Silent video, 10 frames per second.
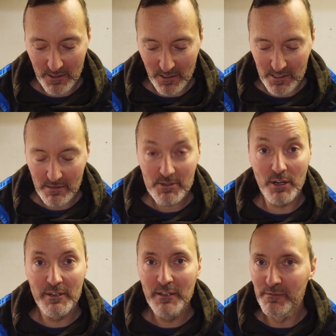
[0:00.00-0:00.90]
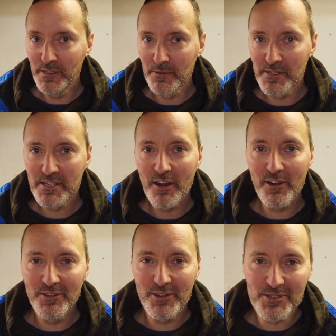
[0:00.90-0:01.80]
are not, sorry, viewers
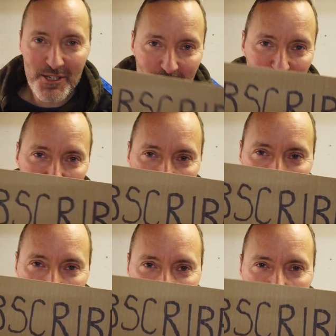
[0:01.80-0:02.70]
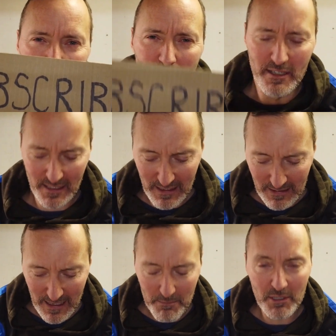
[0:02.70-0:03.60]
are not subscribers? Go on,
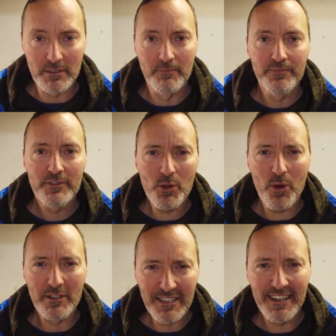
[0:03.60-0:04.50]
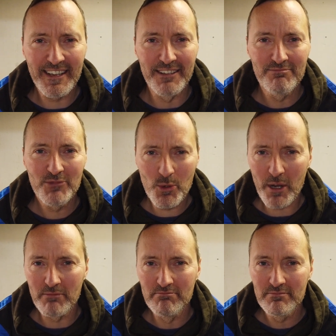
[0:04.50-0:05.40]
click that button. Go on, click it.
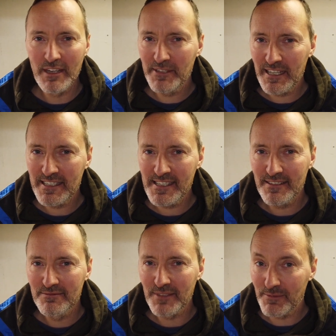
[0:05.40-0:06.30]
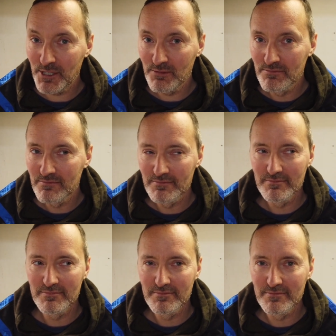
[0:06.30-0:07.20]
Go on. Have you clicked it? Have you?
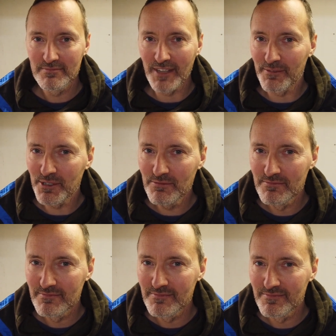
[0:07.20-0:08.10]
Have you?